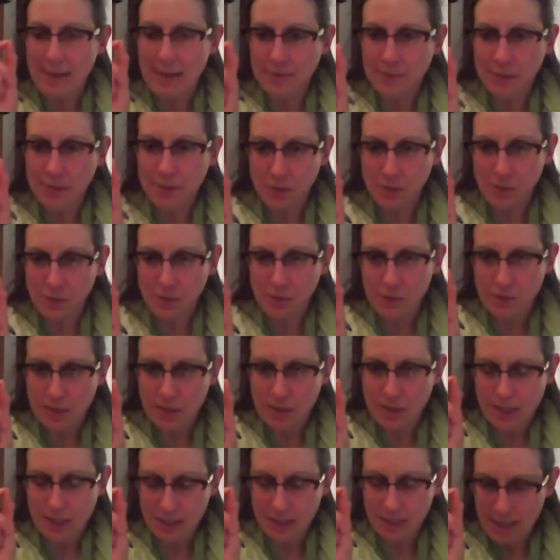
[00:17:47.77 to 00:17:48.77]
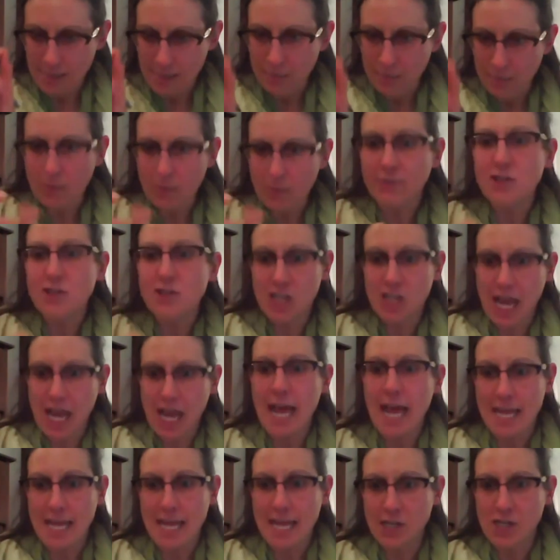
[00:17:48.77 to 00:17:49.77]
absolute number of
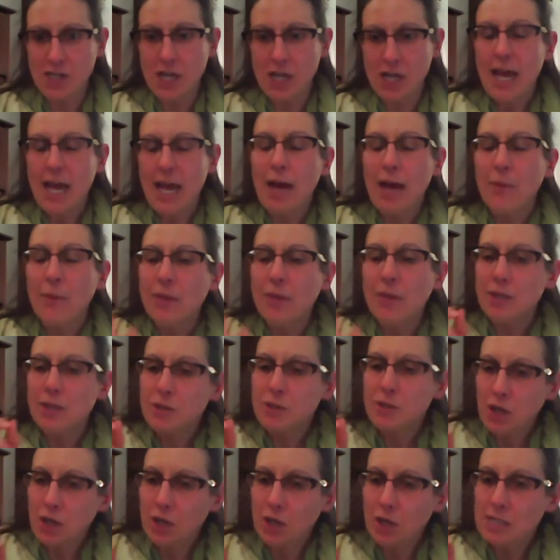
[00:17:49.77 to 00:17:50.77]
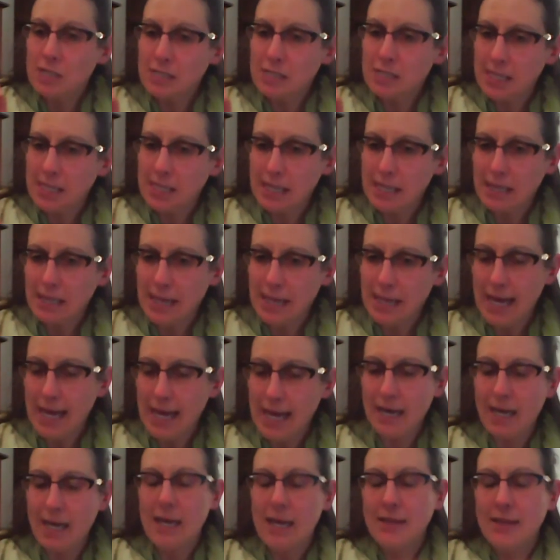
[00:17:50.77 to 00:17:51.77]
change. And when you start seeing
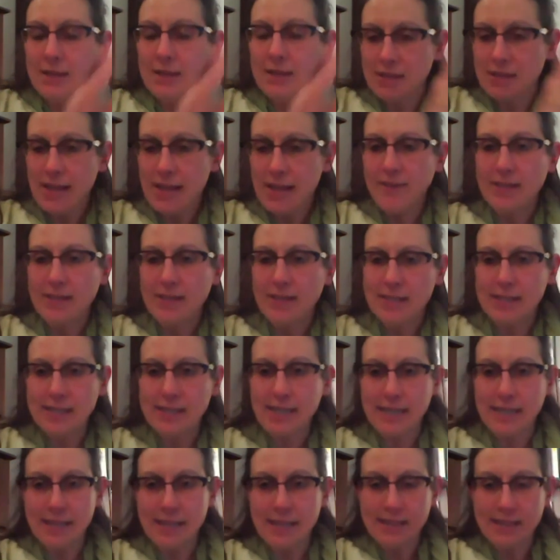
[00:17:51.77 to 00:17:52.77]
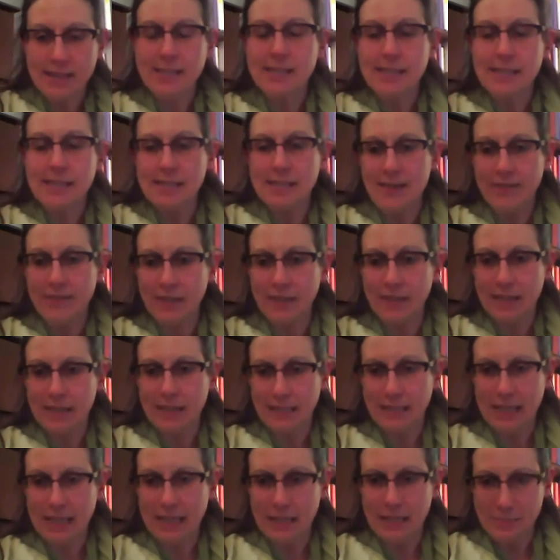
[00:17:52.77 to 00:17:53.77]
that, there's evidence to say that this is definitely
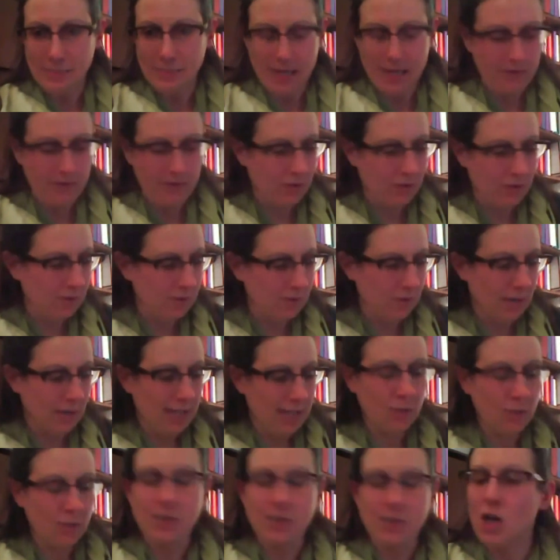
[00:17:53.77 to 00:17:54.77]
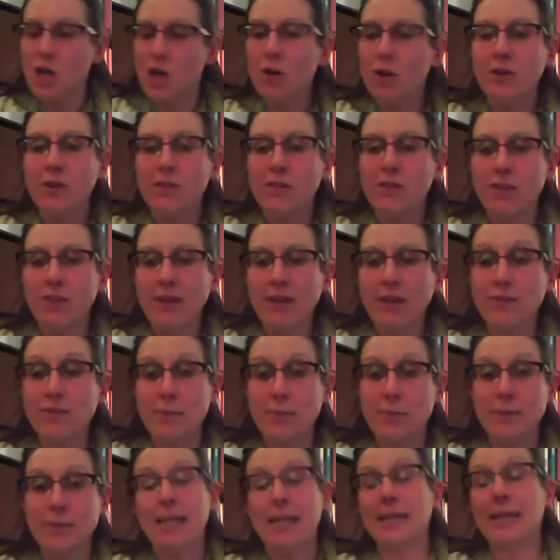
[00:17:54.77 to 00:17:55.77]
clinically meaningful, okay? So it's all good and fine for
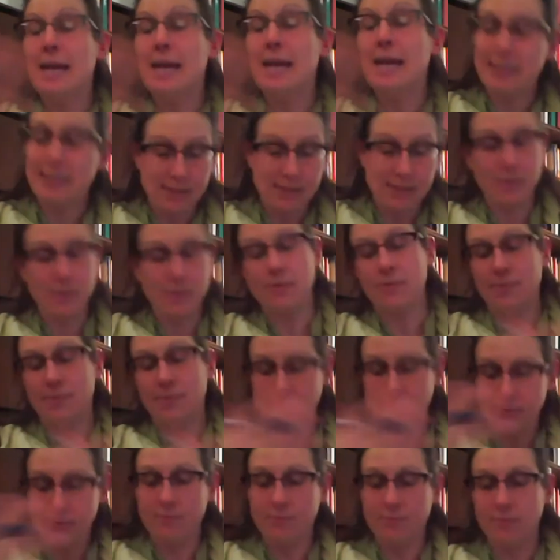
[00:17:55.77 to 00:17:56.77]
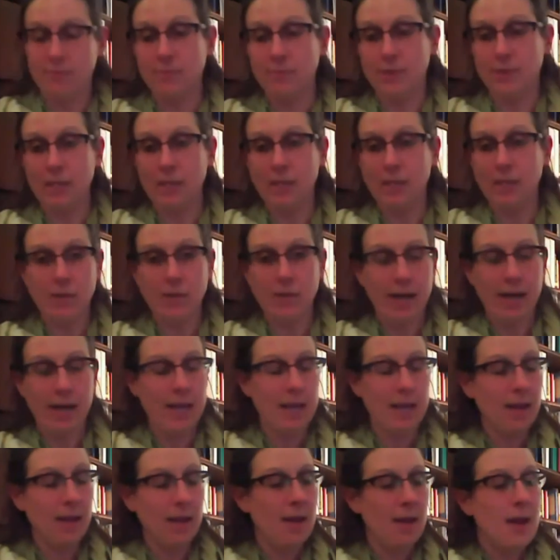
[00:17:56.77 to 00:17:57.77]
somebody to say, yes, this was really
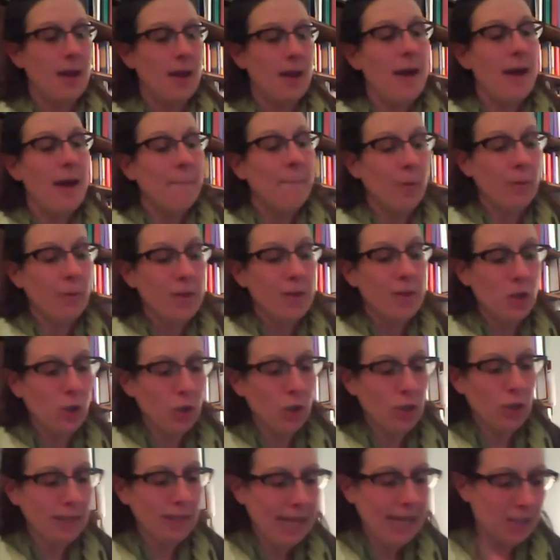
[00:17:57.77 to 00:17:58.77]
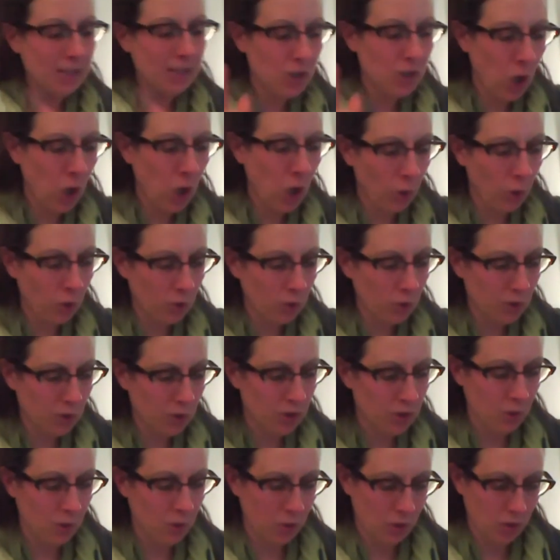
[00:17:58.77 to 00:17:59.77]
great. But when you look at that total
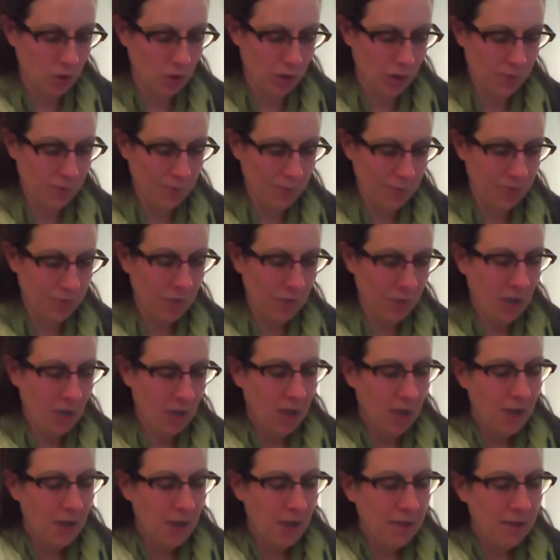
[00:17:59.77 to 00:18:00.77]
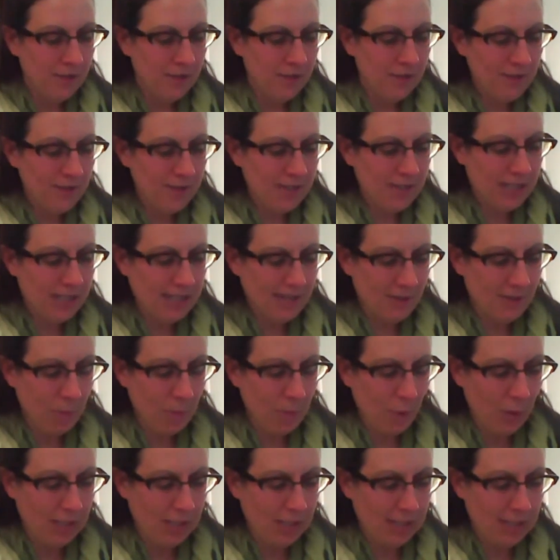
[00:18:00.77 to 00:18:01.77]
score, the
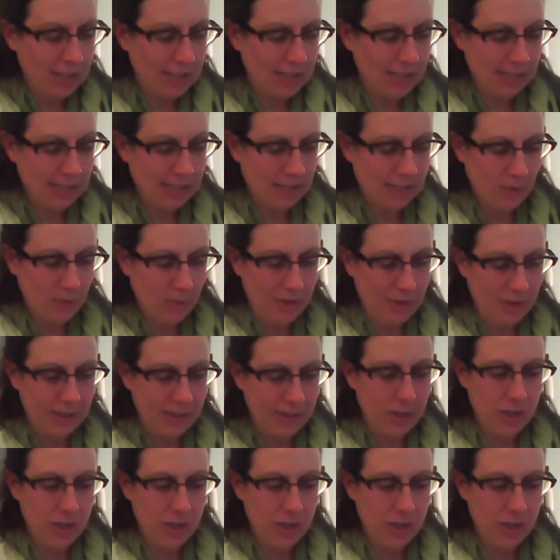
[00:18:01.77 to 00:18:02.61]
57.6 is where it